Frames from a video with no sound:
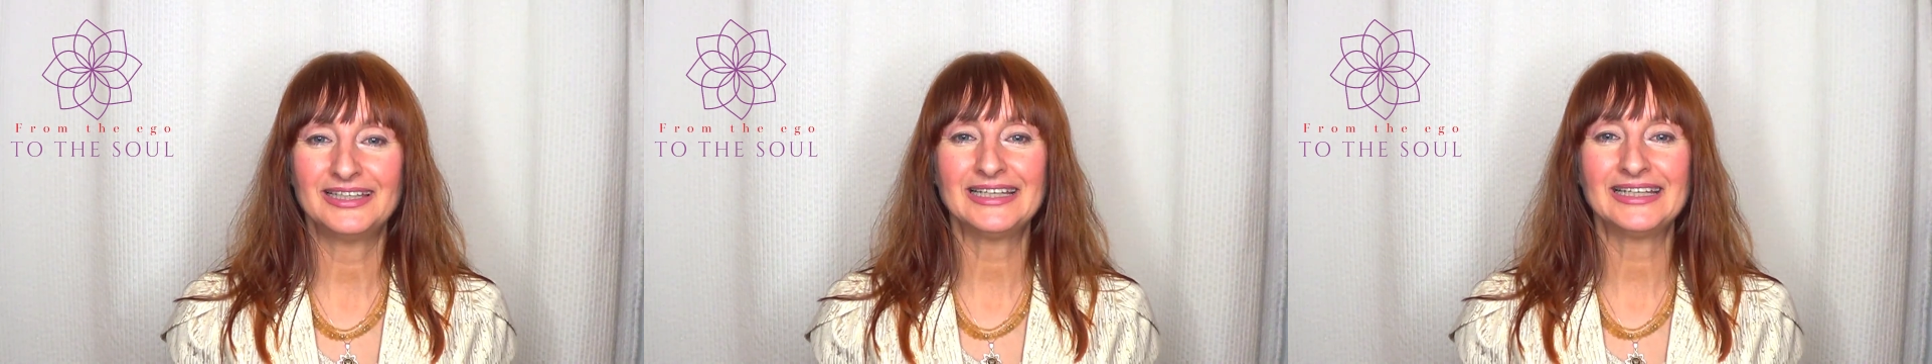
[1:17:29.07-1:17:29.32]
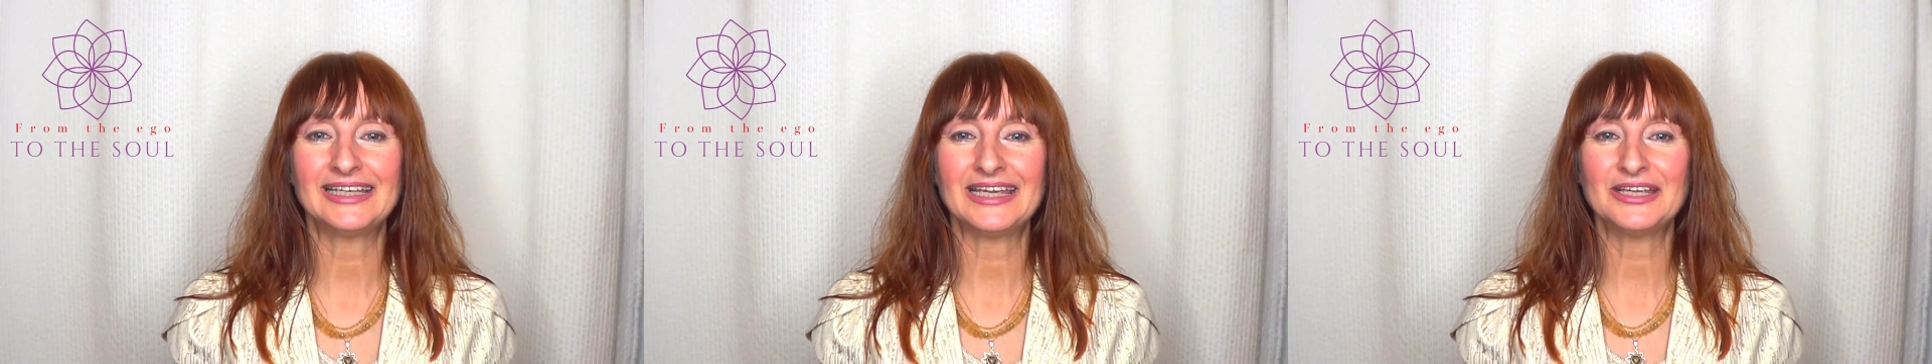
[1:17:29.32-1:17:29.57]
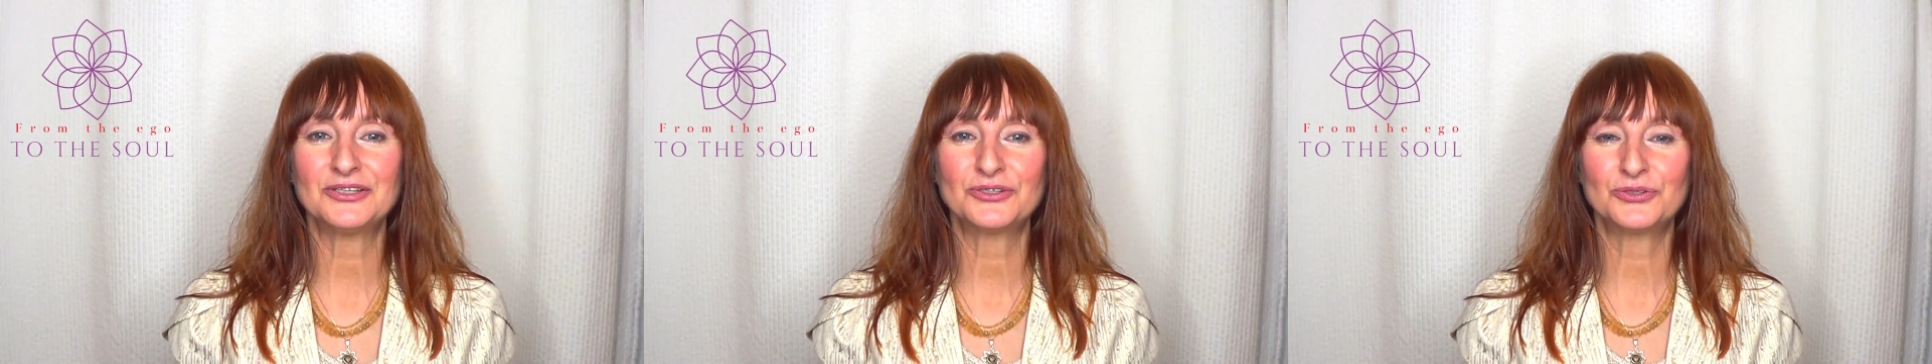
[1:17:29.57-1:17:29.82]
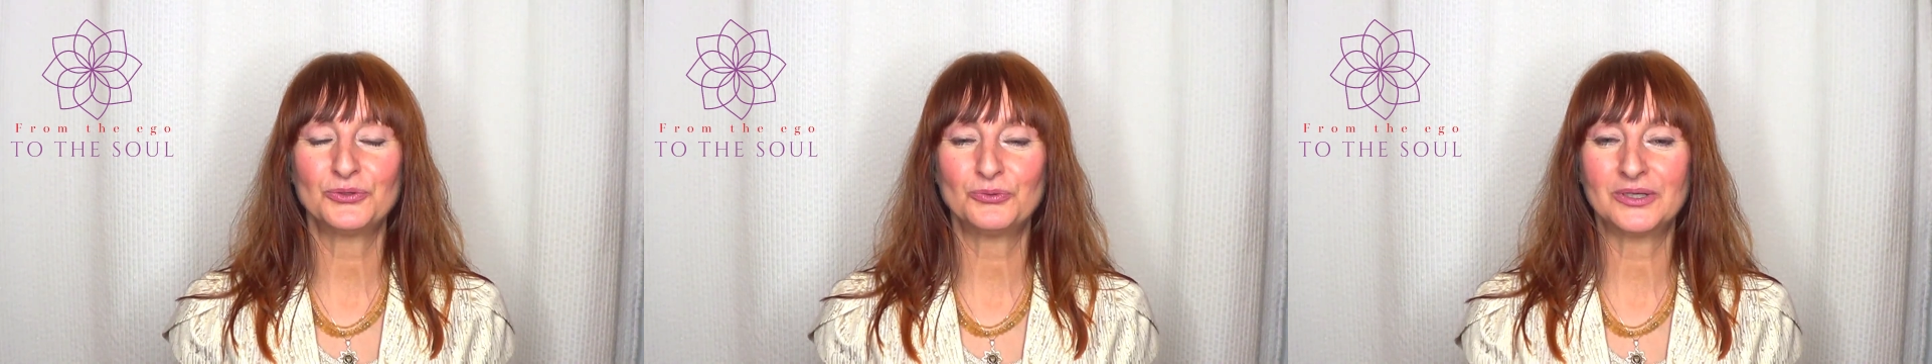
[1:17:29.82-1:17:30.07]
in
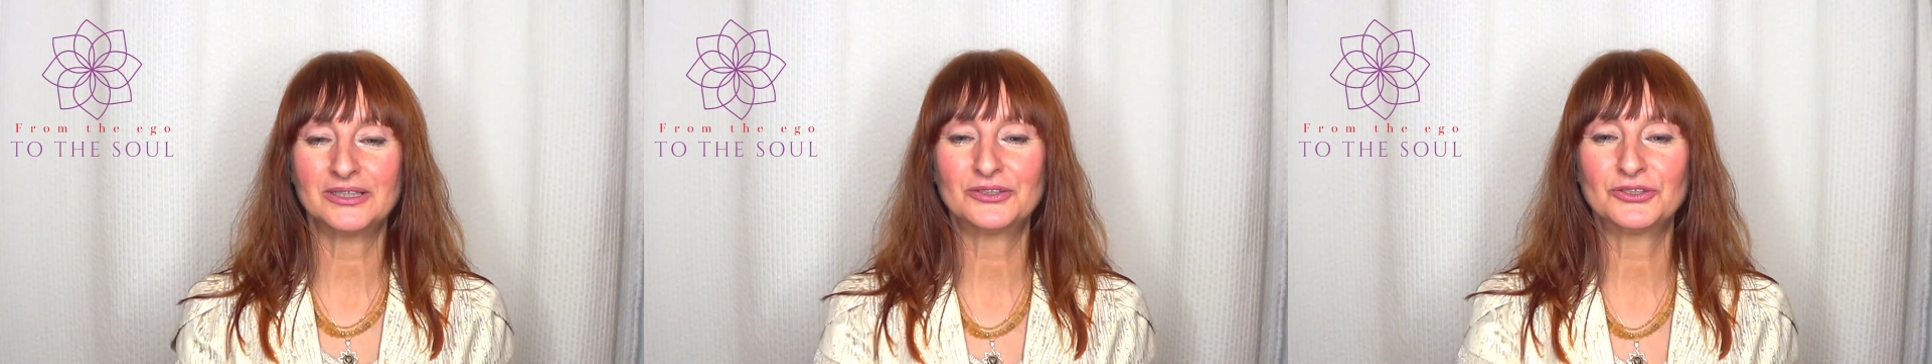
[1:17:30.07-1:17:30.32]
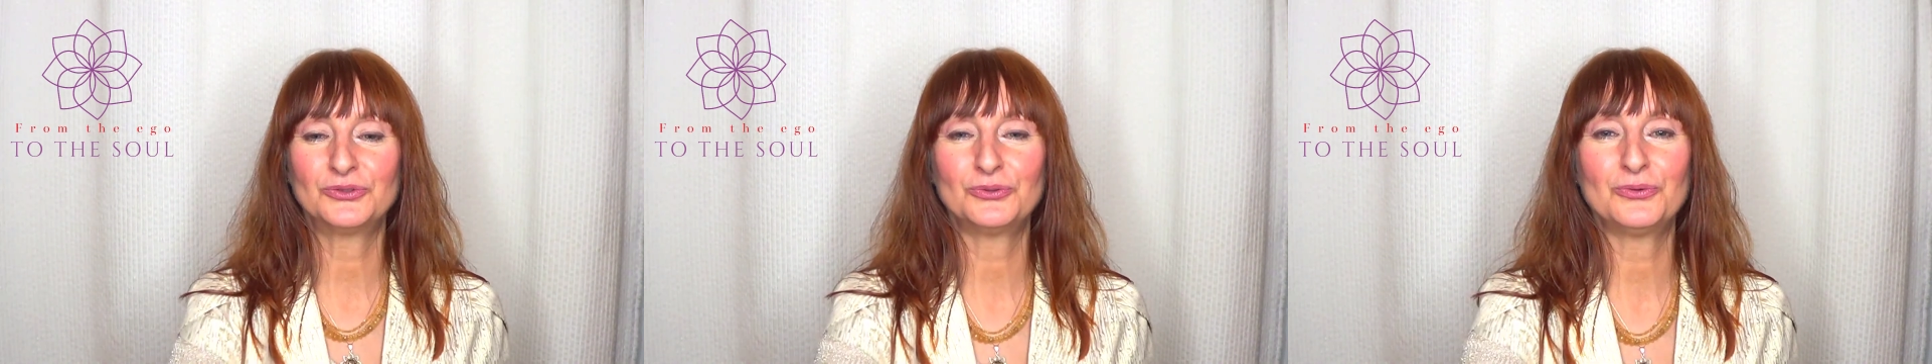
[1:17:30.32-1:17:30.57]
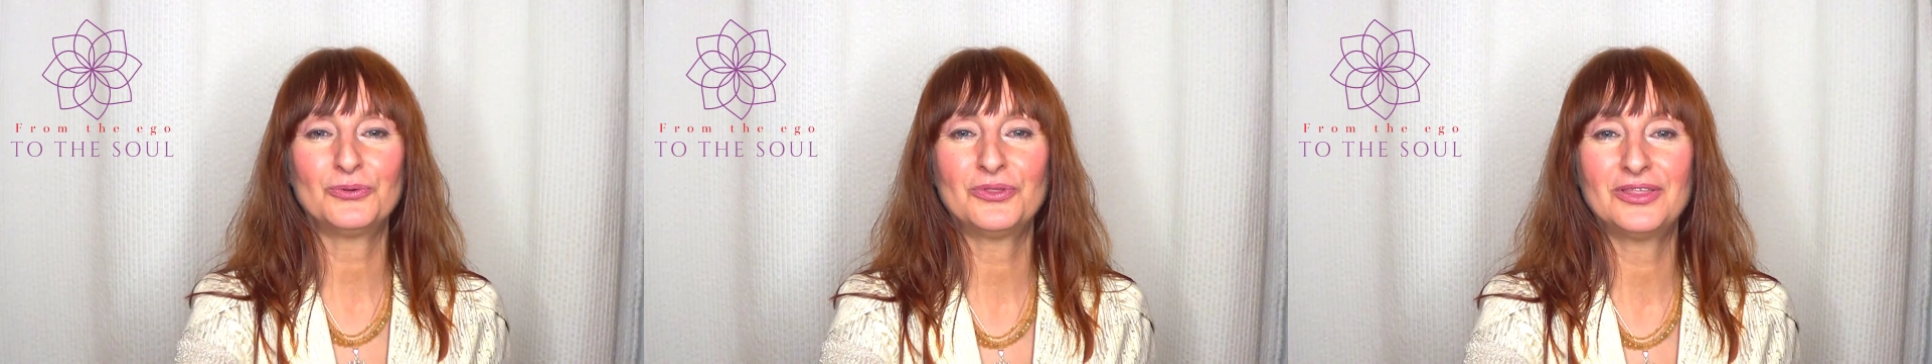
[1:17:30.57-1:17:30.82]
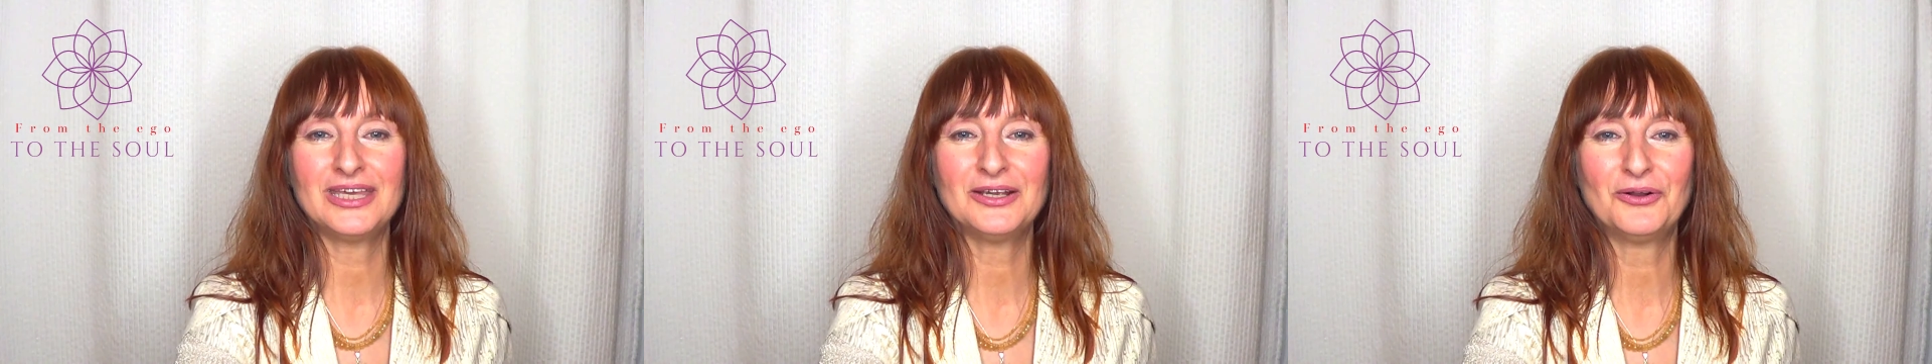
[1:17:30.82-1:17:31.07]
case you want to
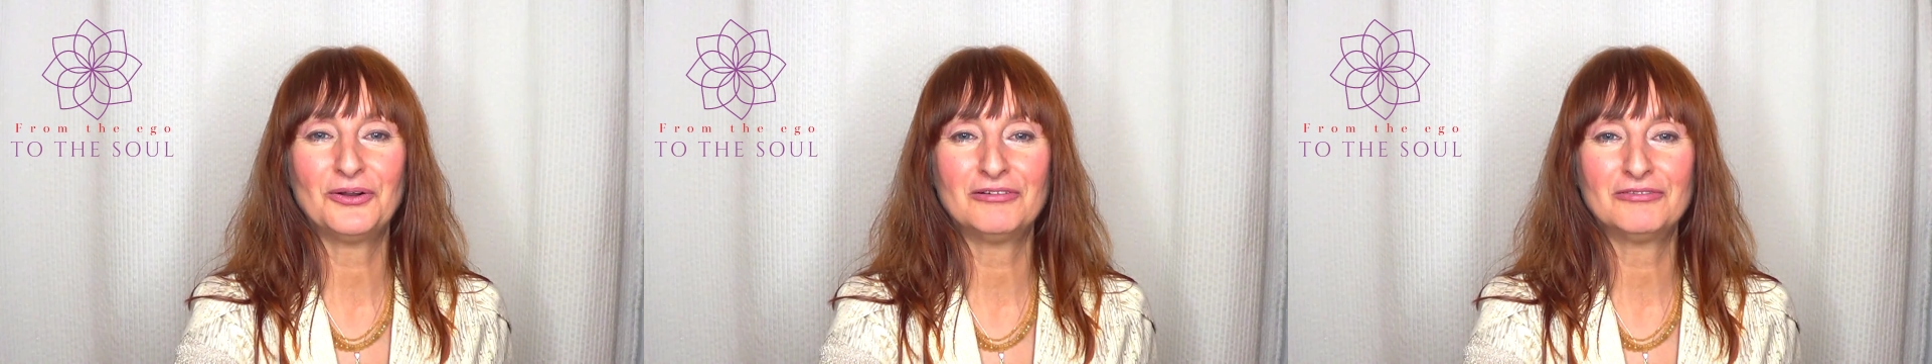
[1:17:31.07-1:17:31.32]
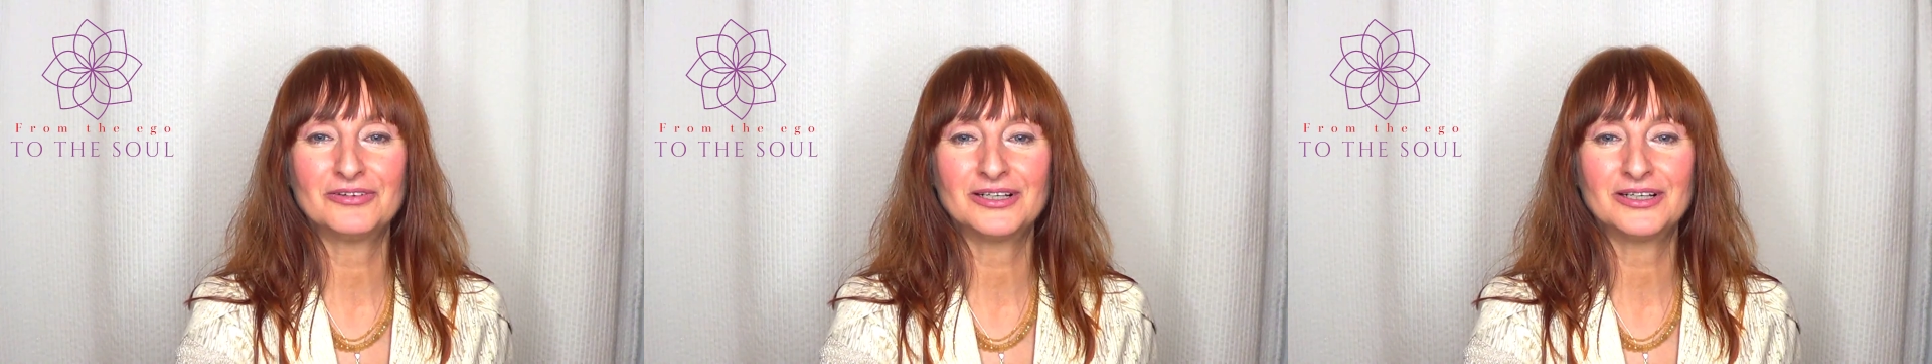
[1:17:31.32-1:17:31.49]
think of